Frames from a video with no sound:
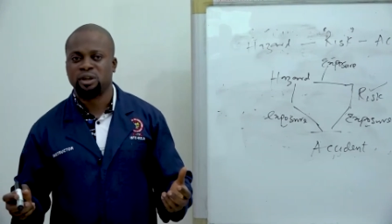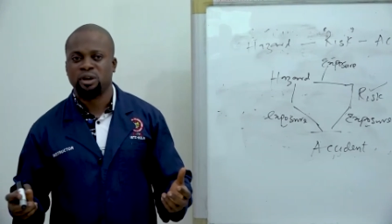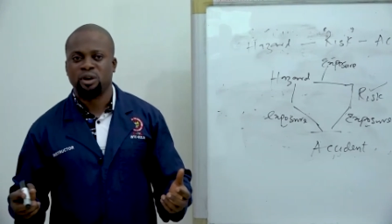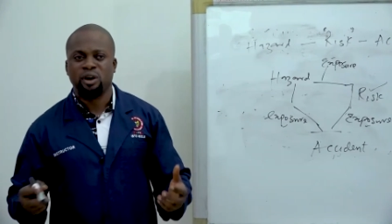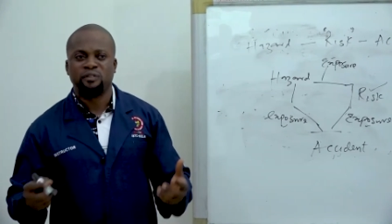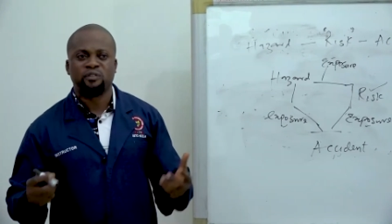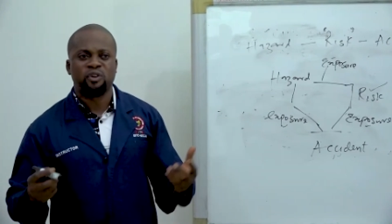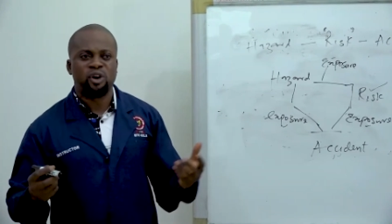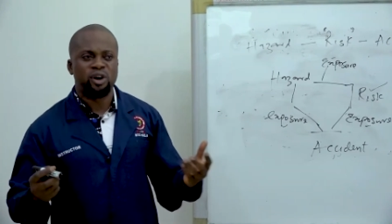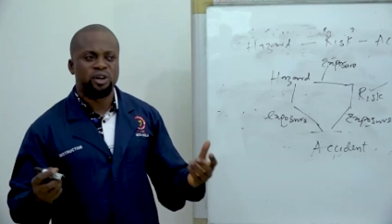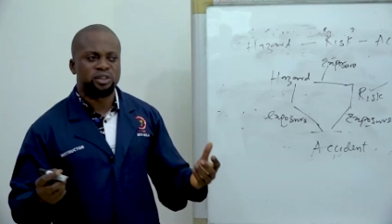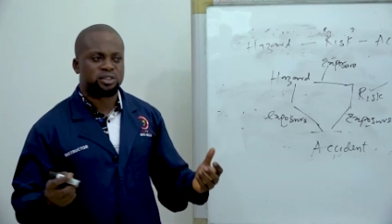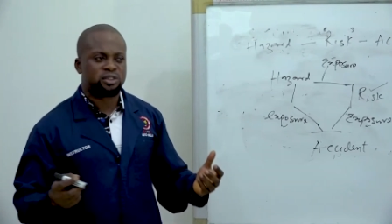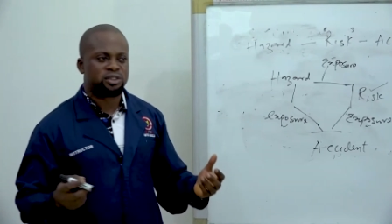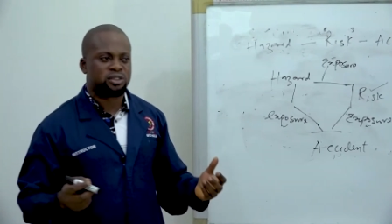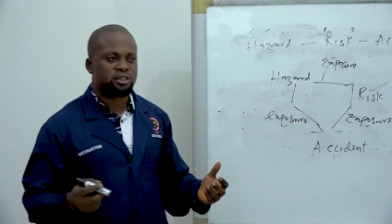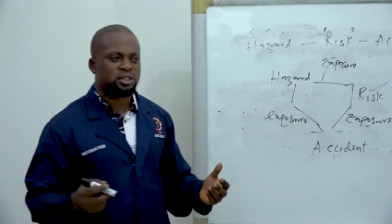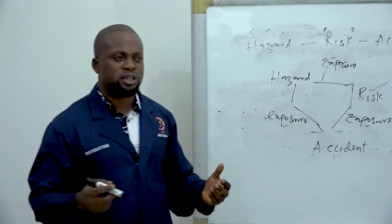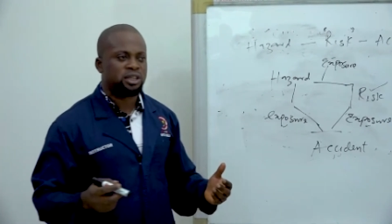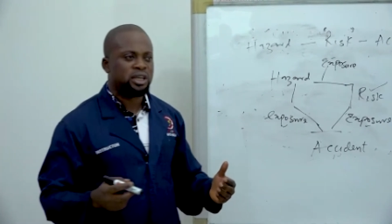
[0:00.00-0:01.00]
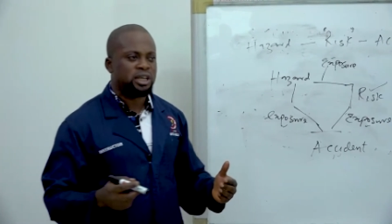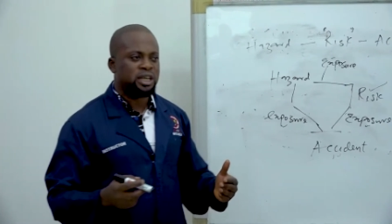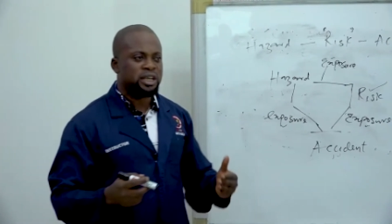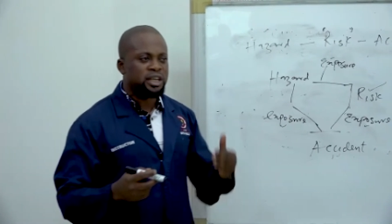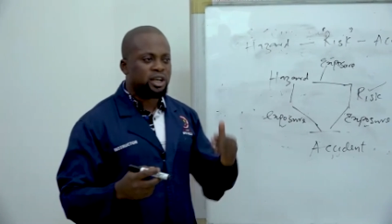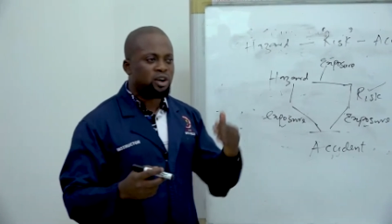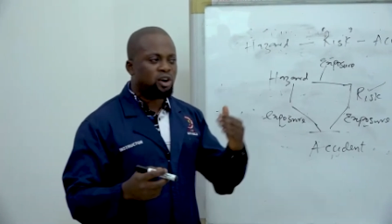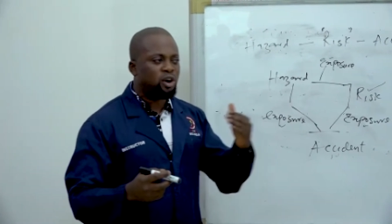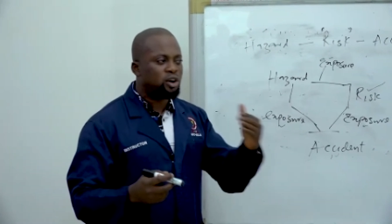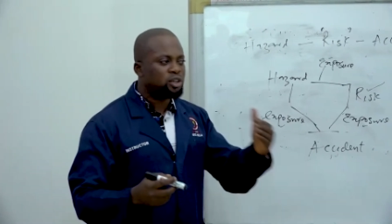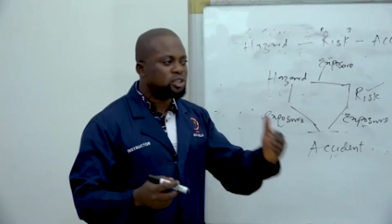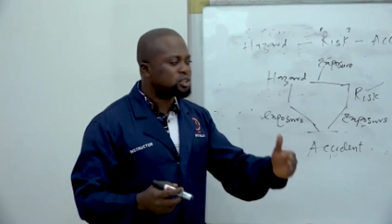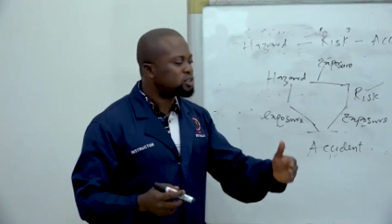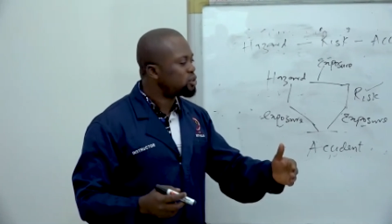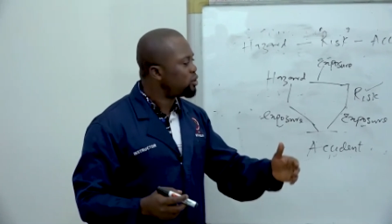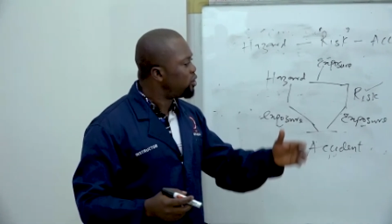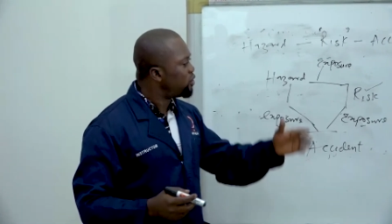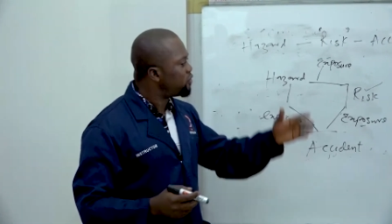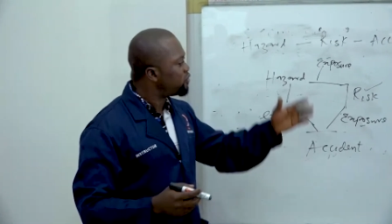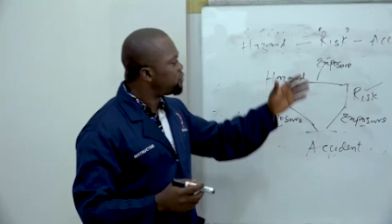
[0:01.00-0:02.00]
Of course, in the course
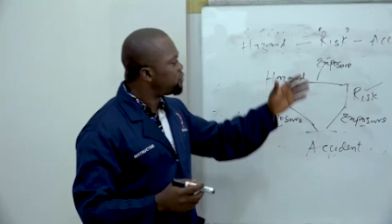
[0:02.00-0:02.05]
of